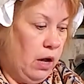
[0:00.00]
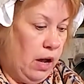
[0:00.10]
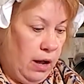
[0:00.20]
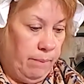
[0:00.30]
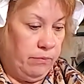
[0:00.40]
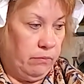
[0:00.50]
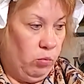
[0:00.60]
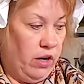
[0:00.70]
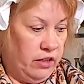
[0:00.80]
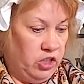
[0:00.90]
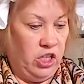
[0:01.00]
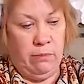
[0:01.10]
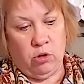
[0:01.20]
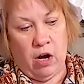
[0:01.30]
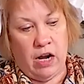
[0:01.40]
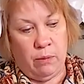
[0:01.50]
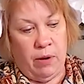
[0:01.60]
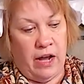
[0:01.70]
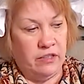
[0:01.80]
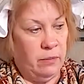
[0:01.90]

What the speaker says: One of the cheap crock pots.